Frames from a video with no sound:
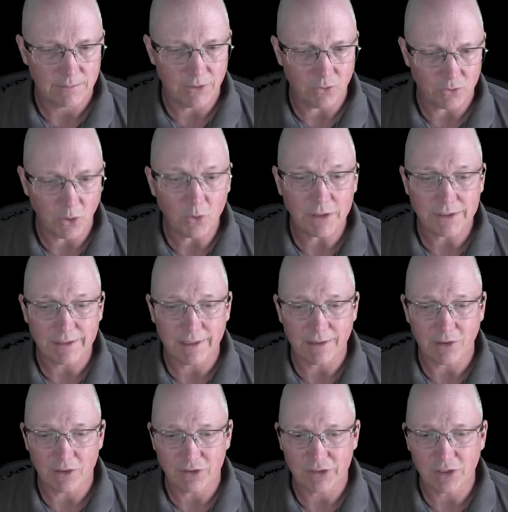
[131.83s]
You'll notice that
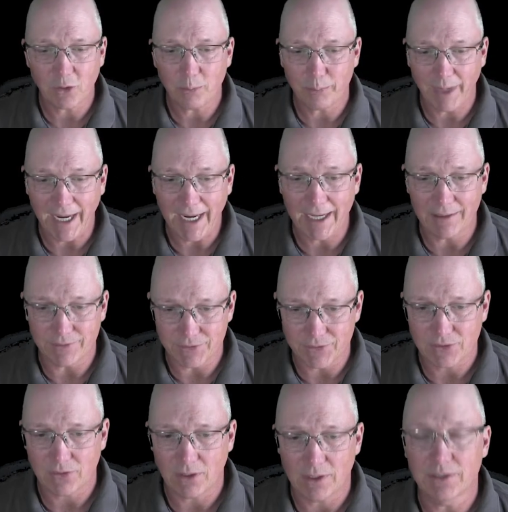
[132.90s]
there are still
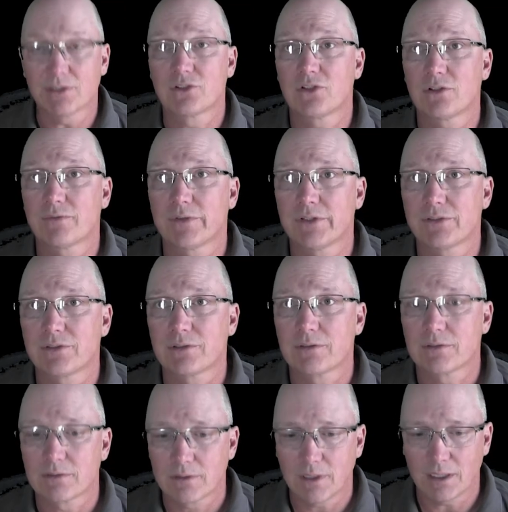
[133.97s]
bands on the surface
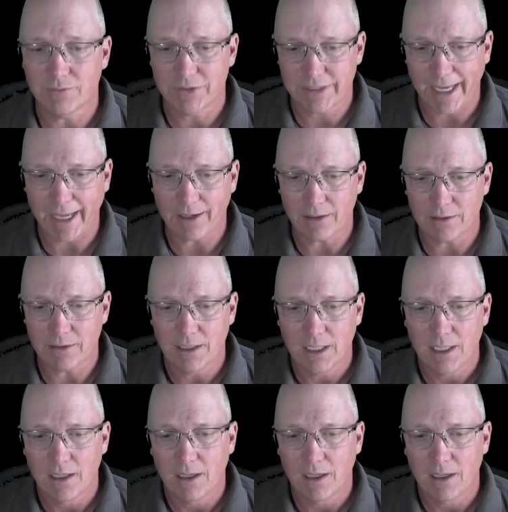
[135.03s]
of Saturn,